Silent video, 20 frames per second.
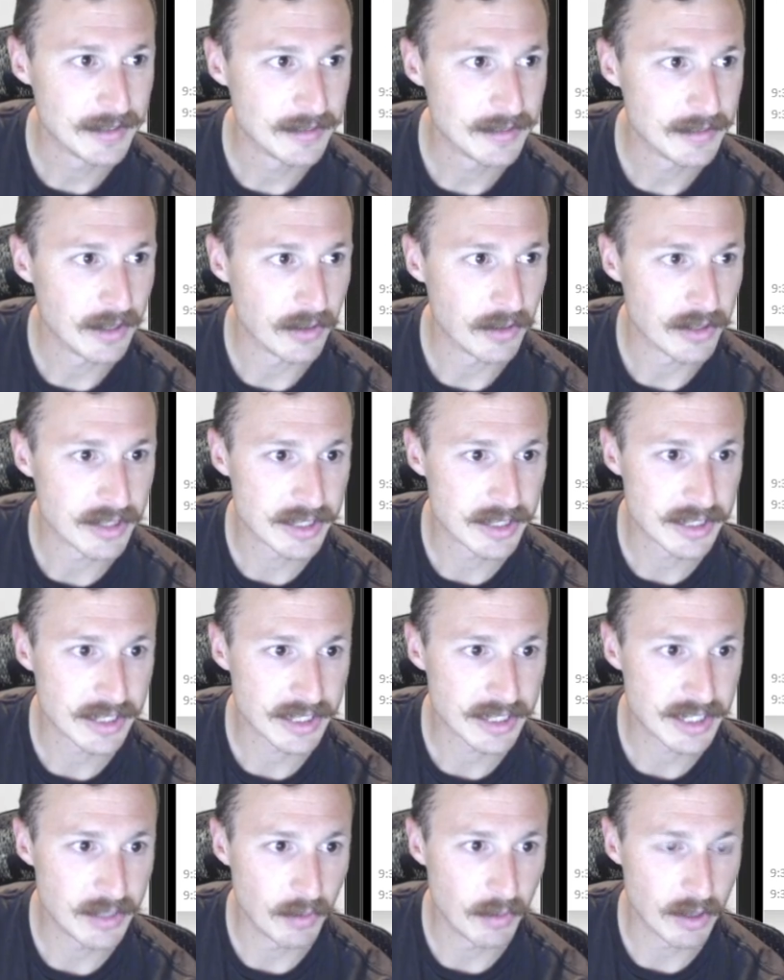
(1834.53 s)
Oh, this is
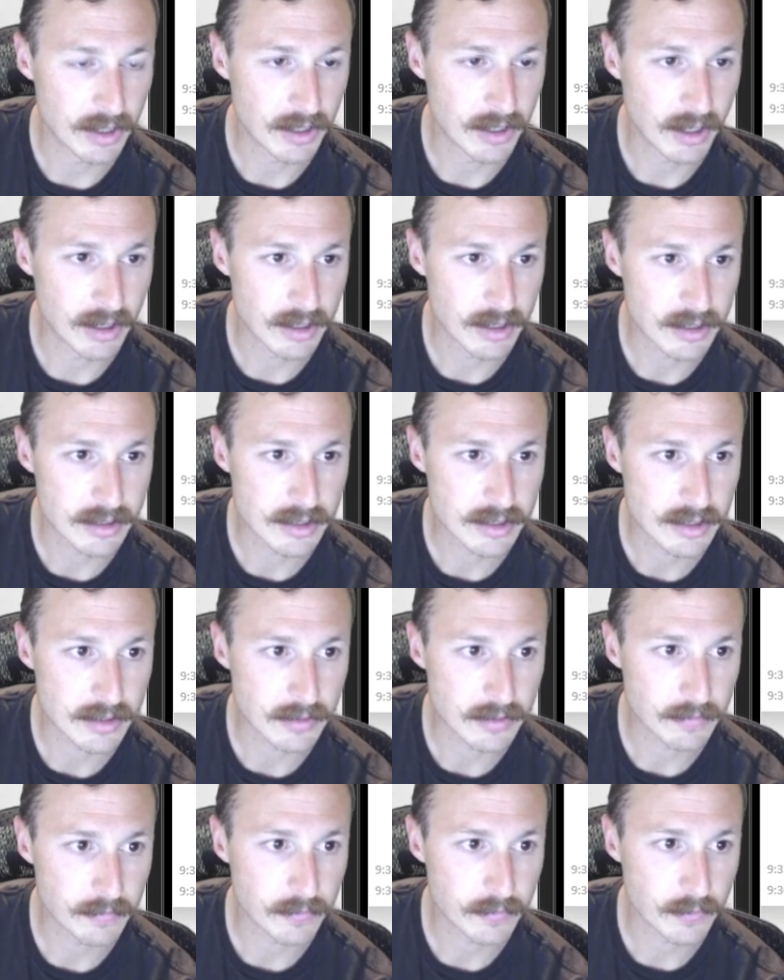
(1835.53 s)
61 cards.
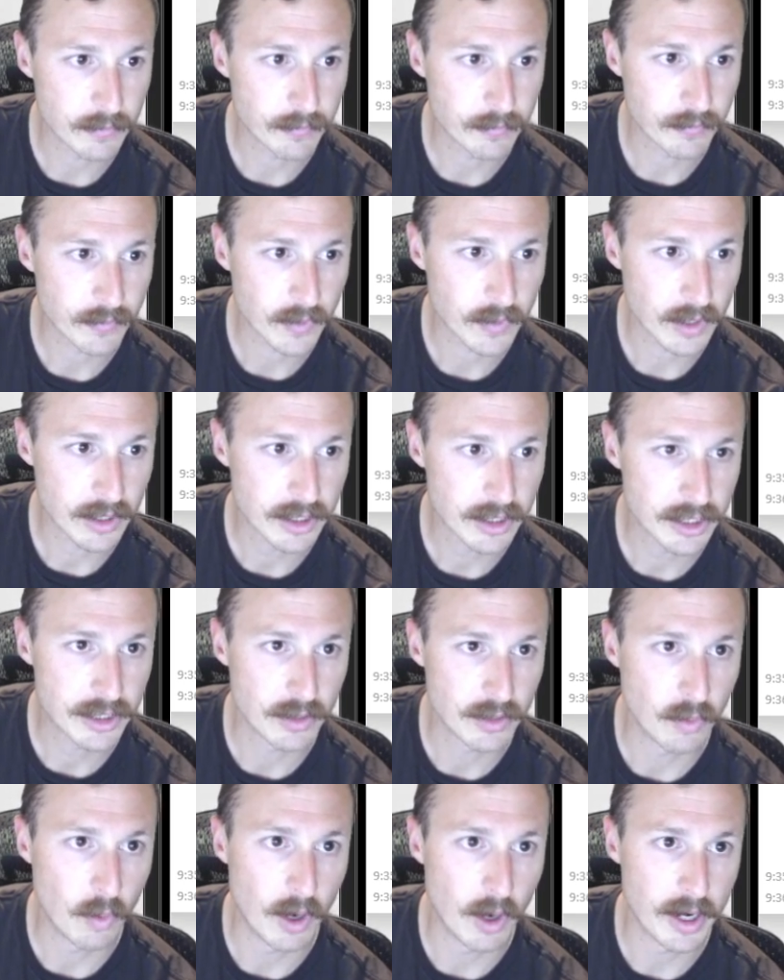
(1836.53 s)
You can just do
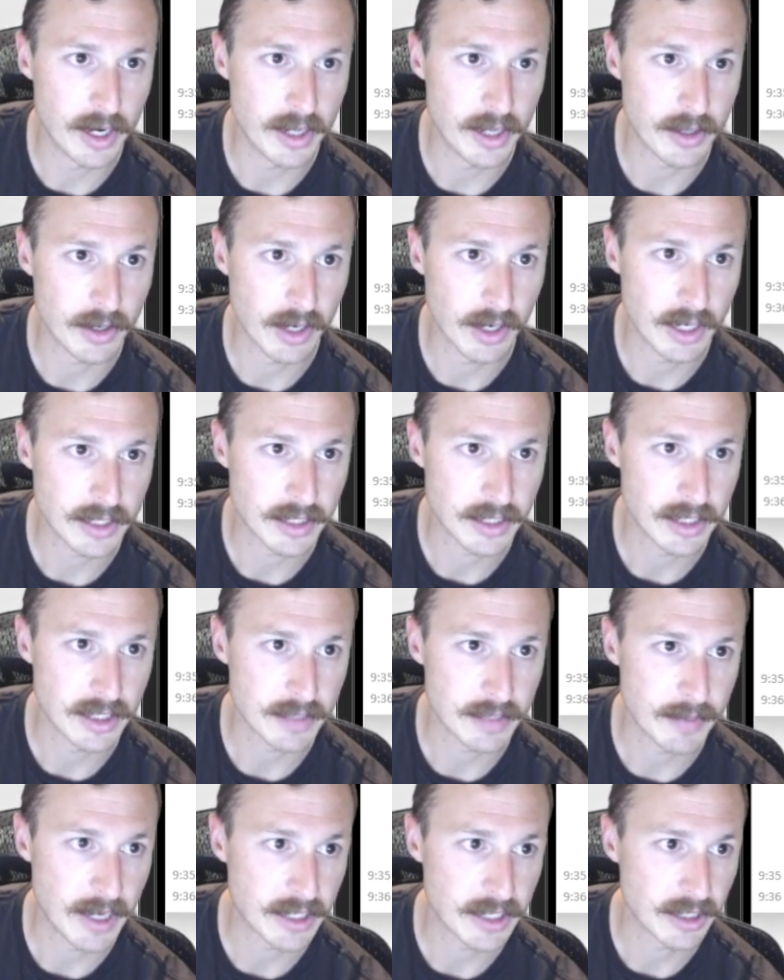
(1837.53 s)
1 Aether Gust in this
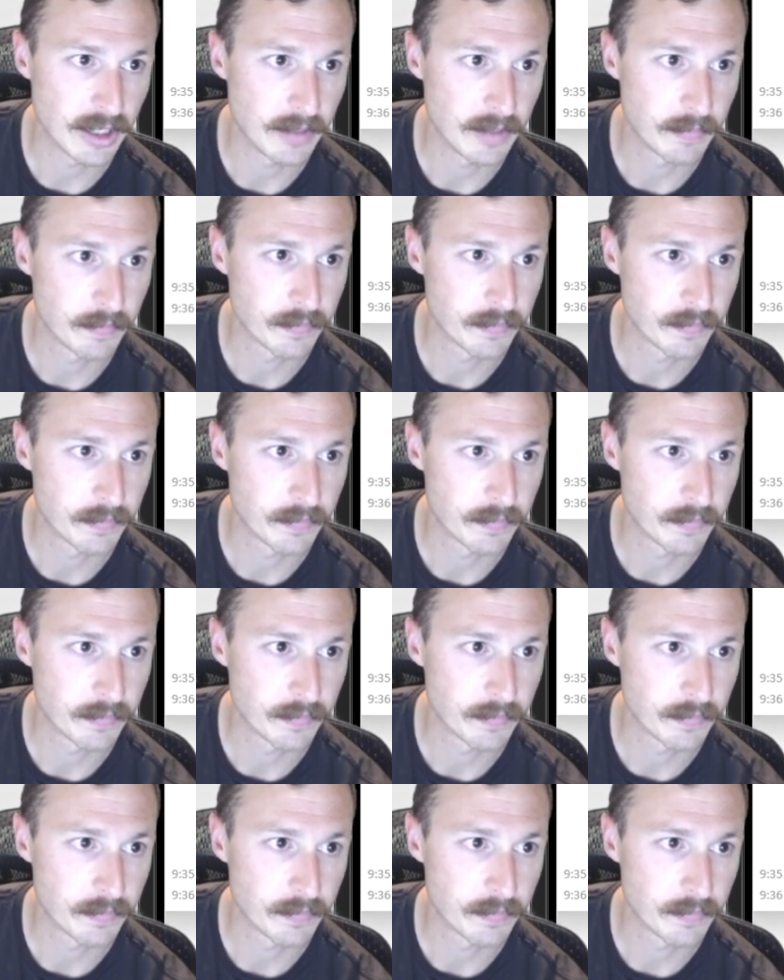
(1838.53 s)
matchup.